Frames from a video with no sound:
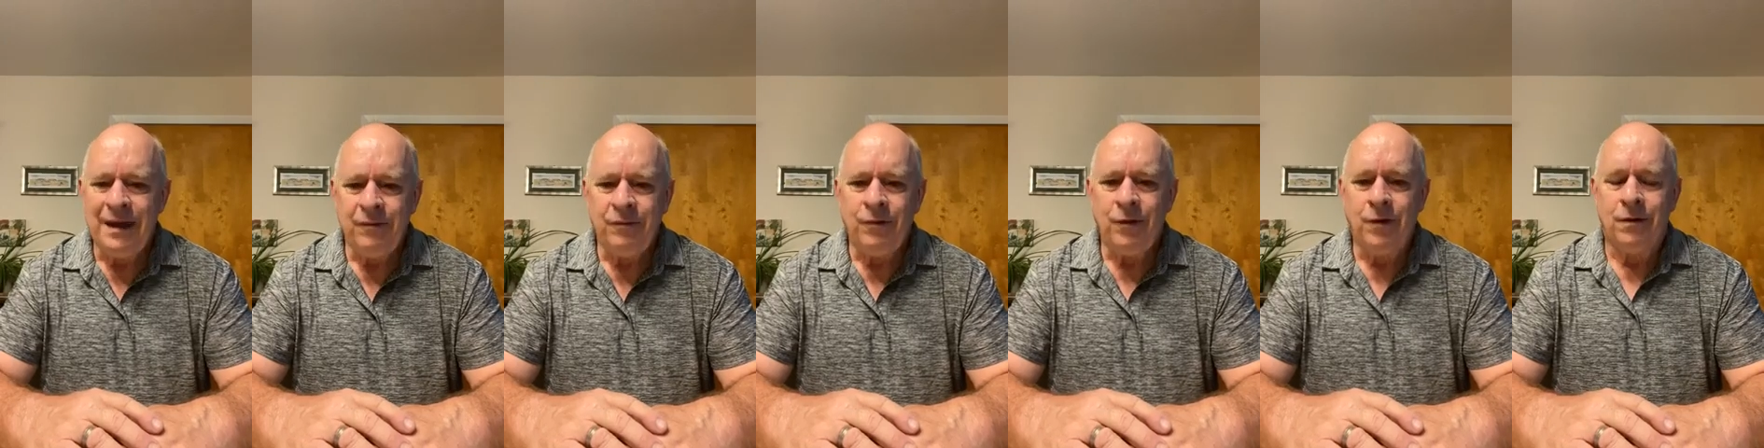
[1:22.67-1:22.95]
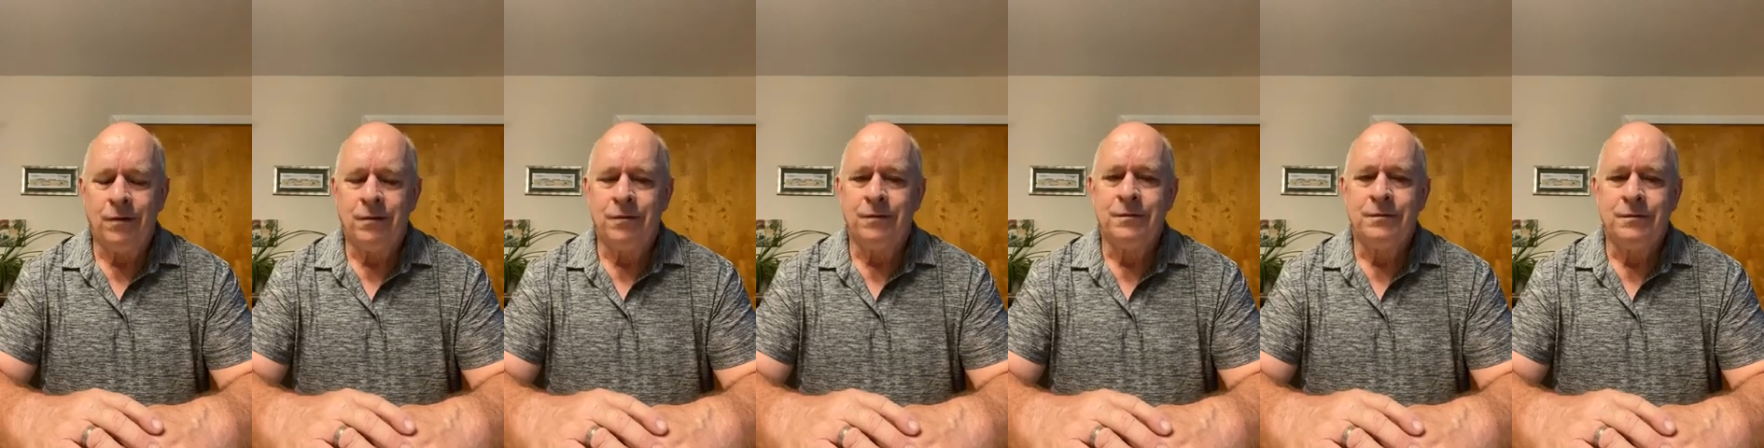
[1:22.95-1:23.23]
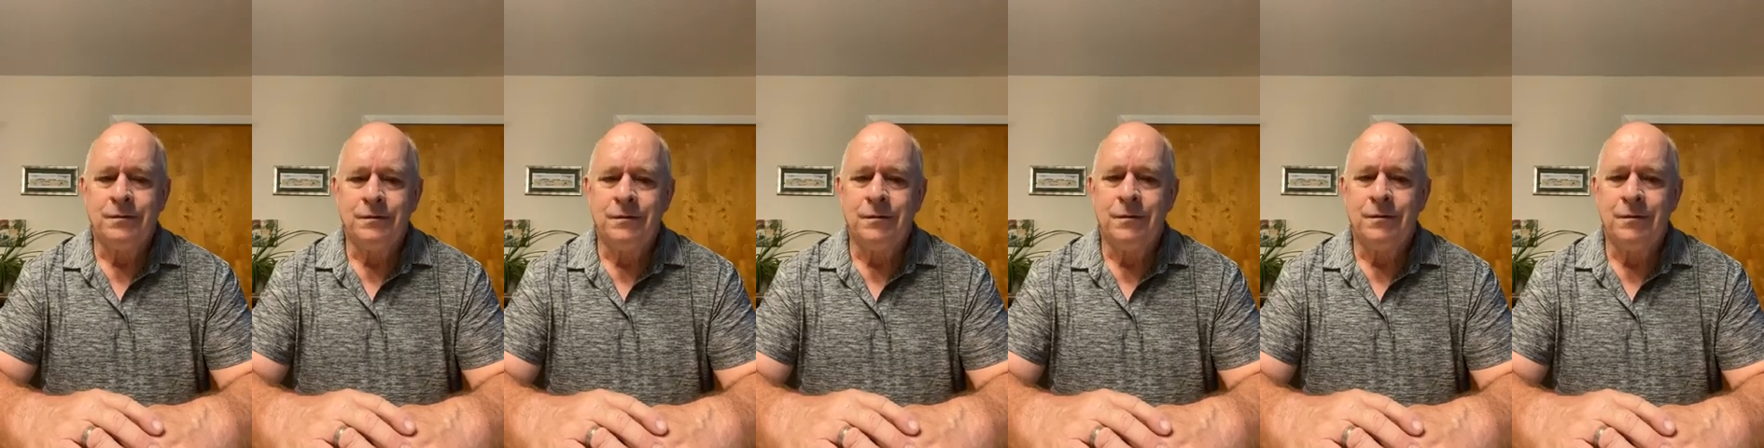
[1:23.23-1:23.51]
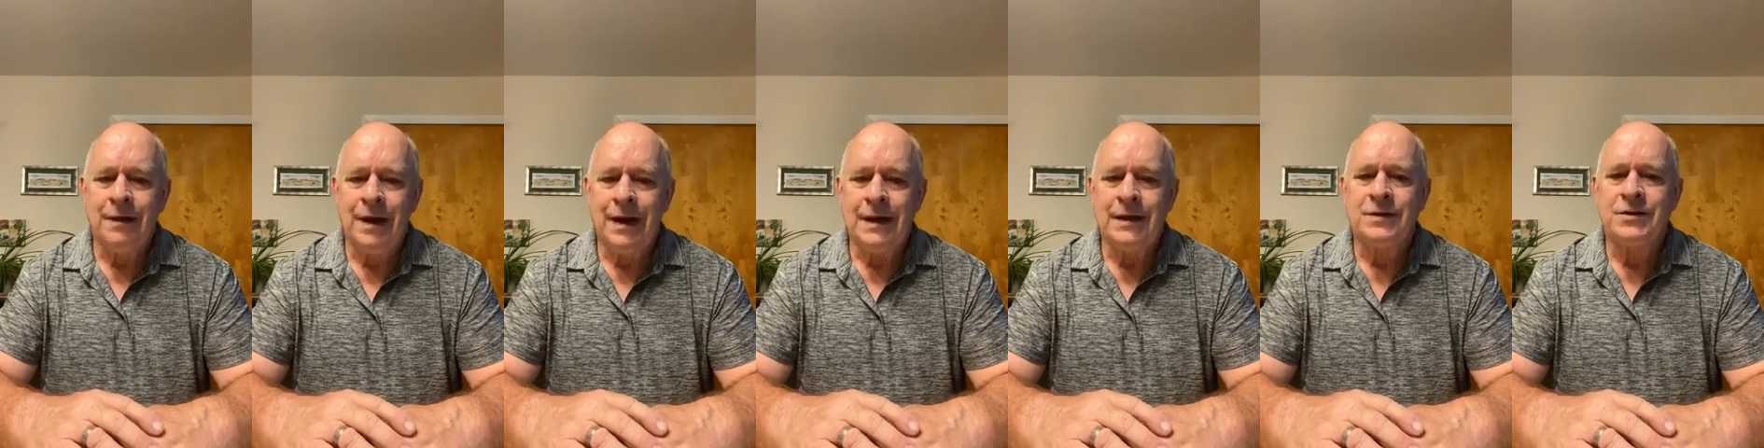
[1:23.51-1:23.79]
Evil
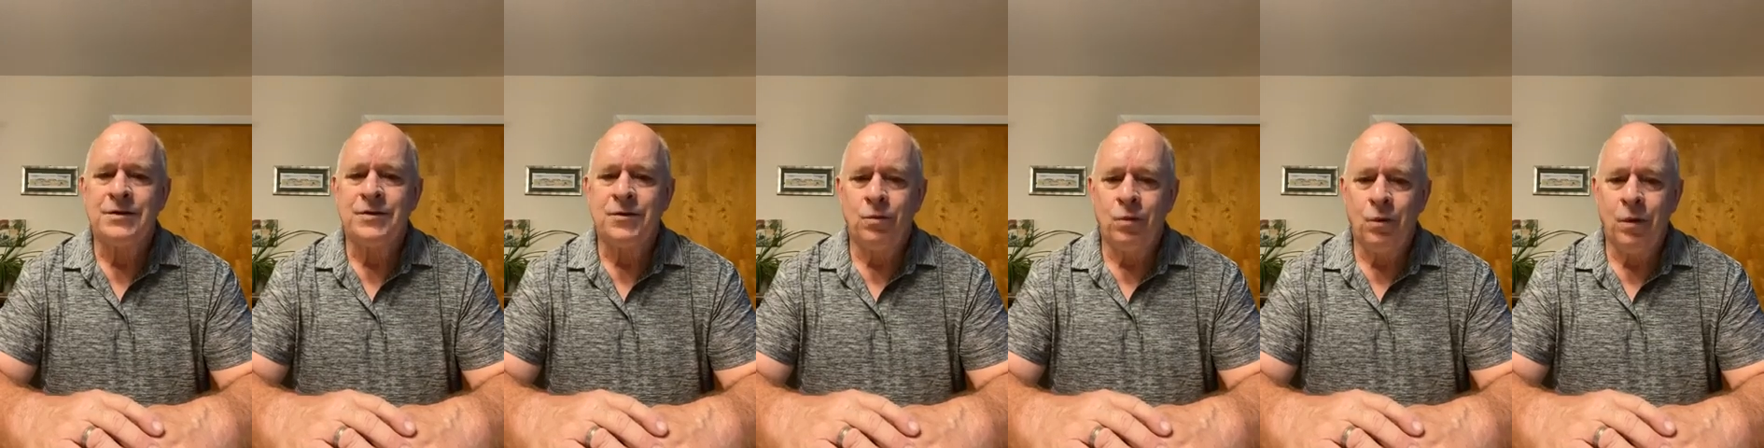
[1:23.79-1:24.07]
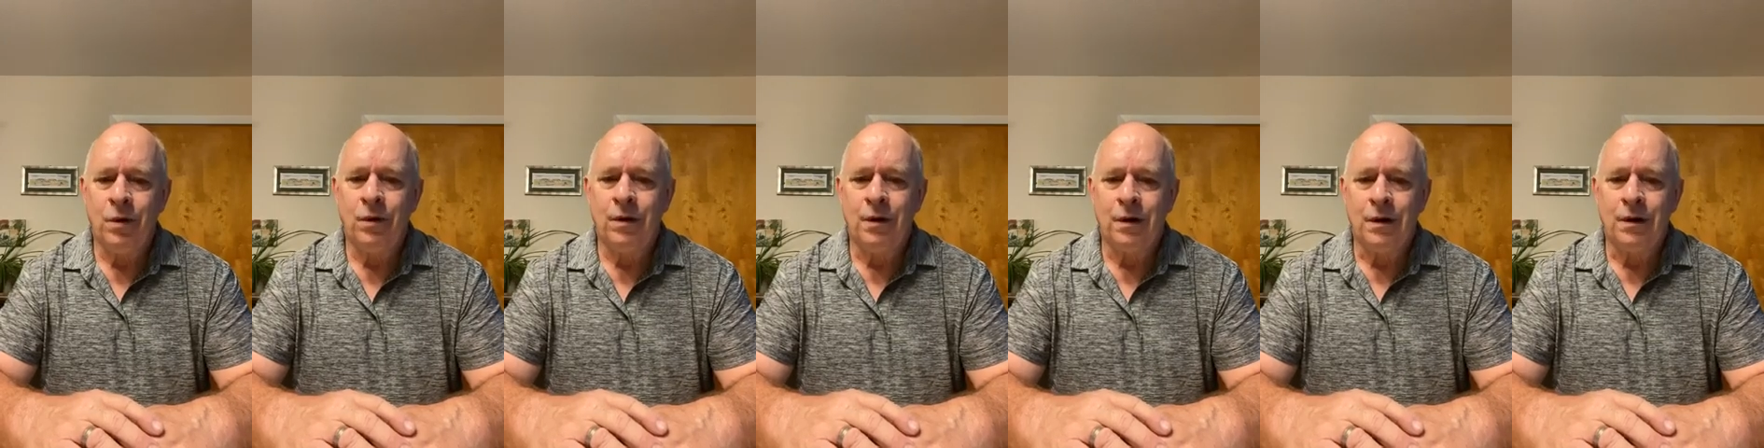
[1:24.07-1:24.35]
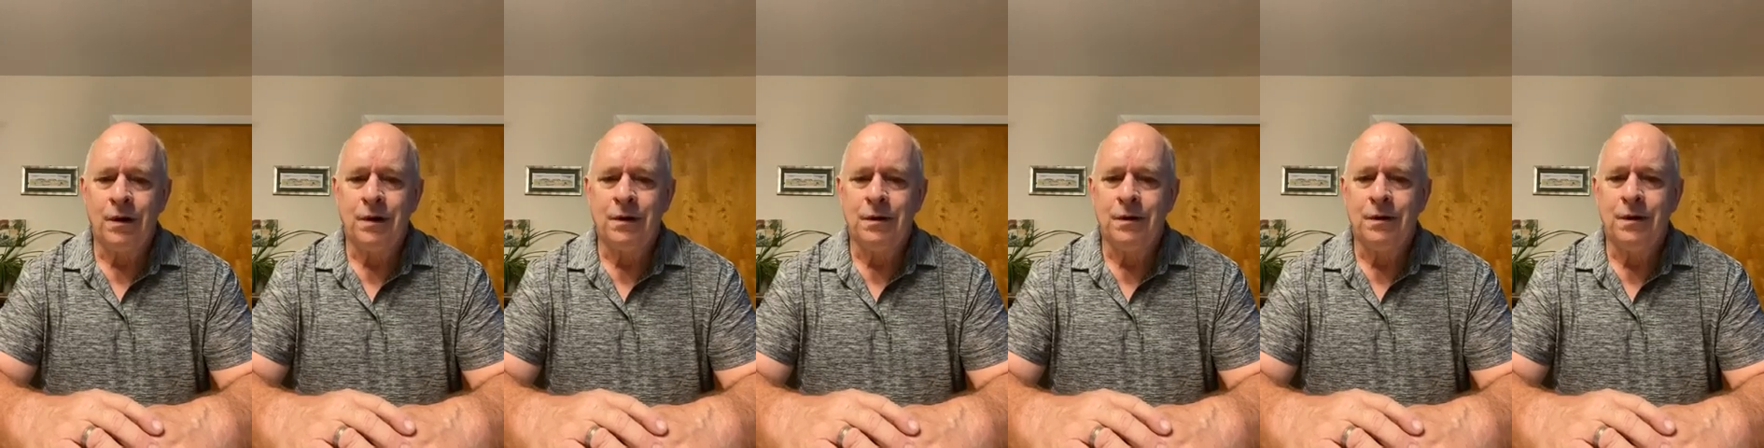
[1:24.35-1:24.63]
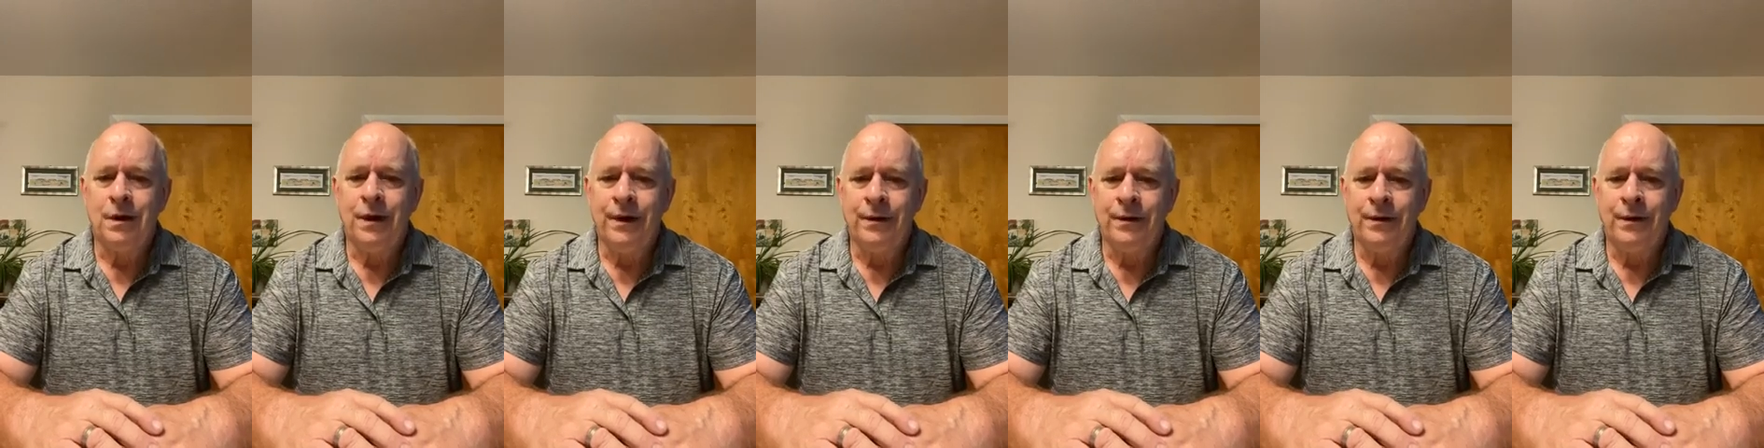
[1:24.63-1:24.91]
likes to work
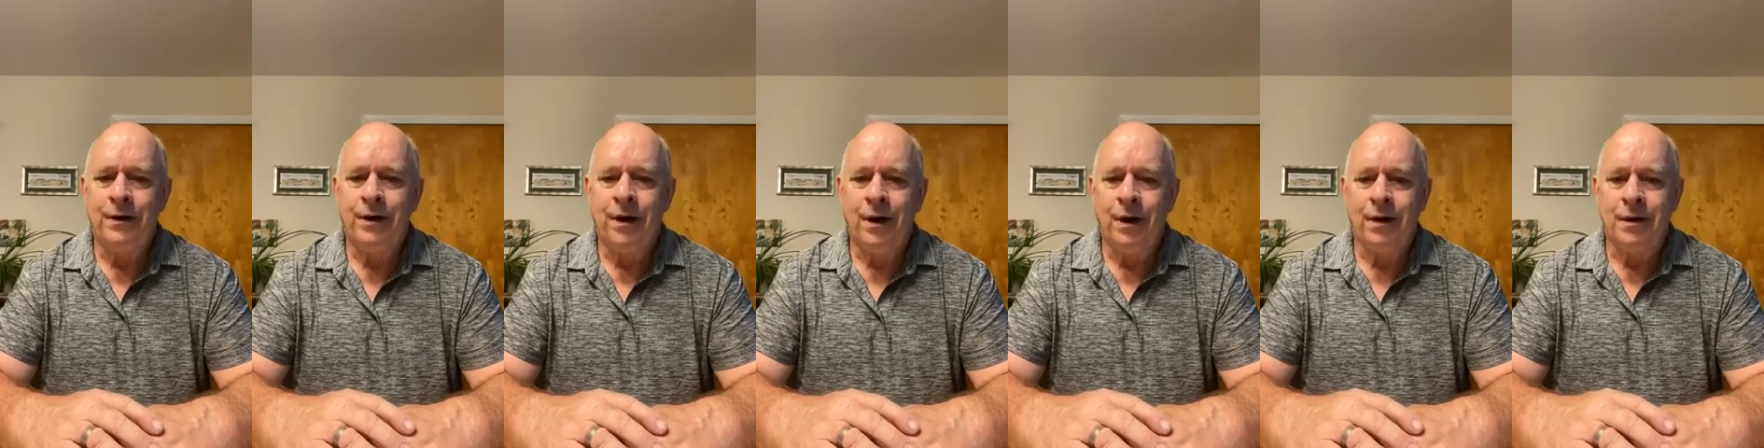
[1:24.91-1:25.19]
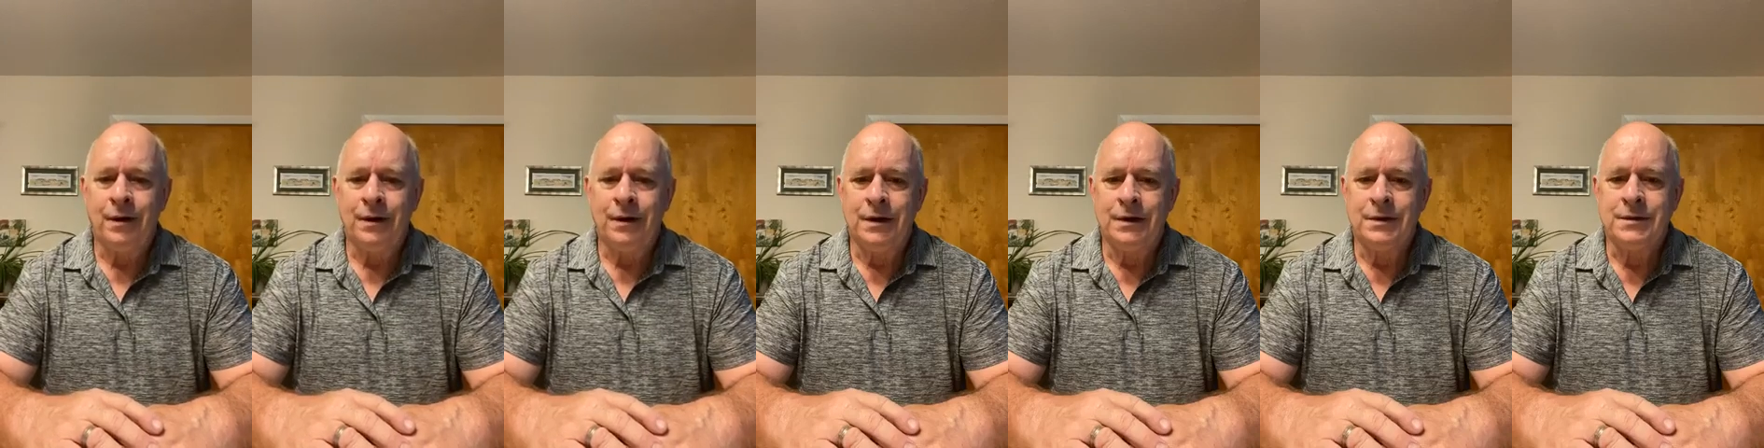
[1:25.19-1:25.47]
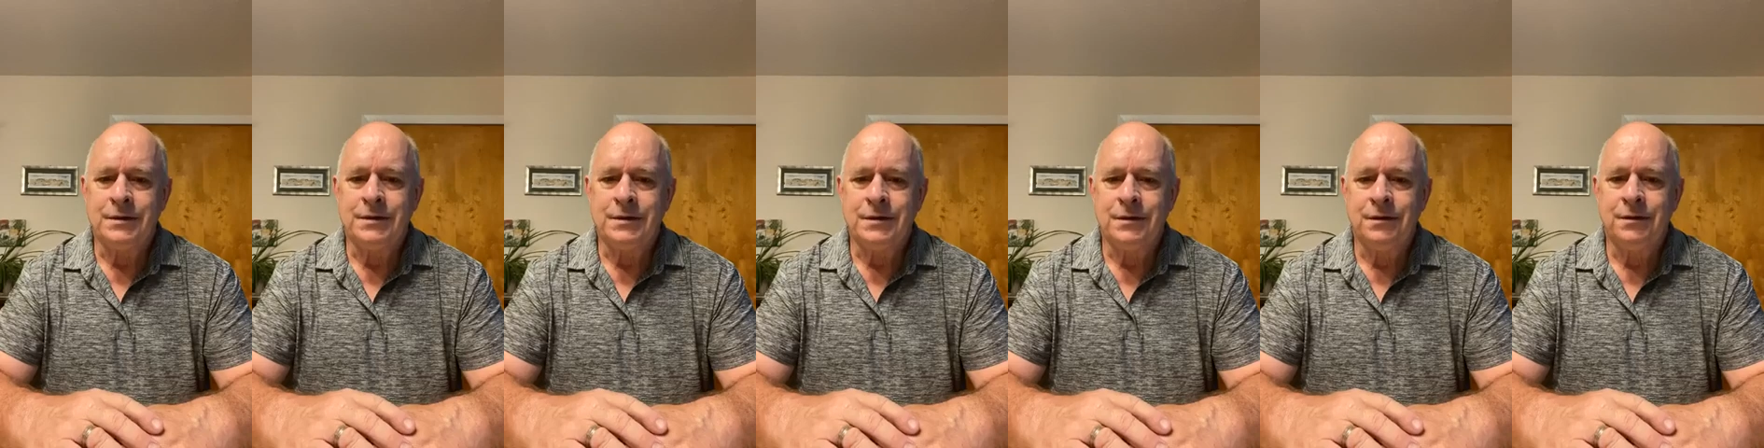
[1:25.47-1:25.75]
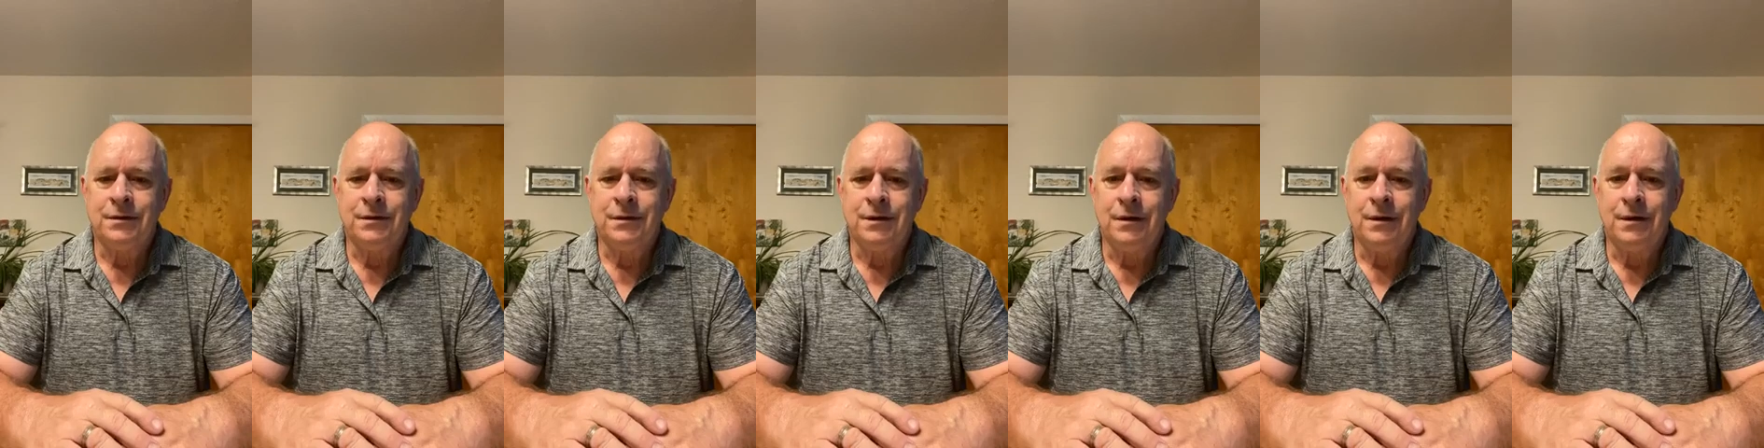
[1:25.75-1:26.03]
in the
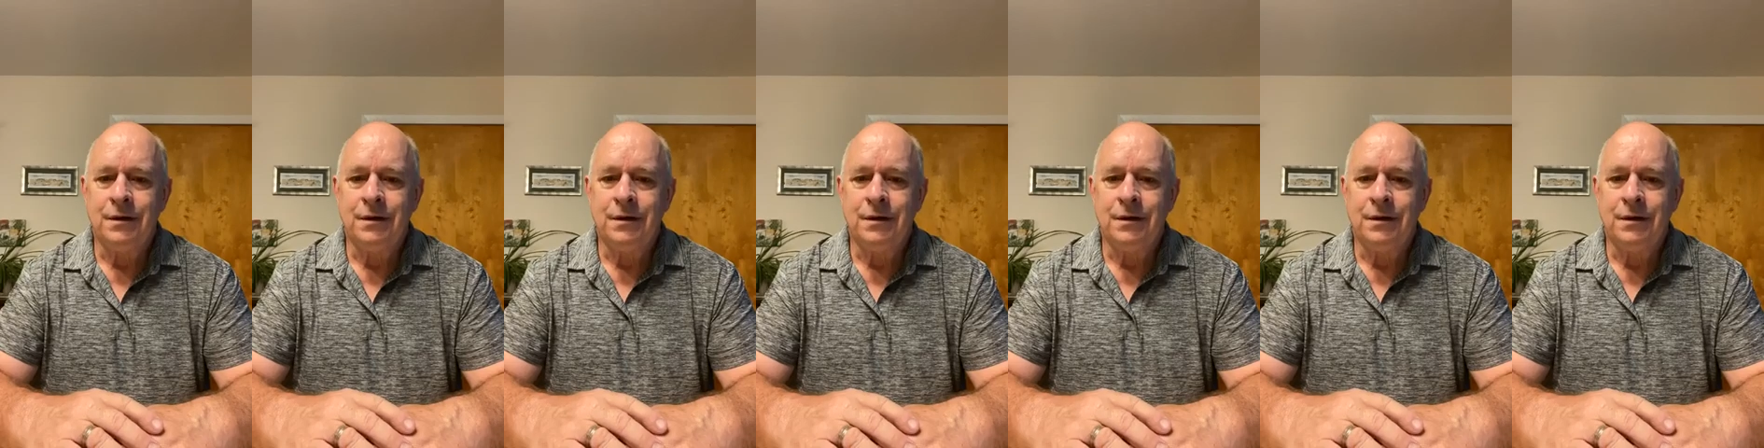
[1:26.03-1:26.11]
darkness.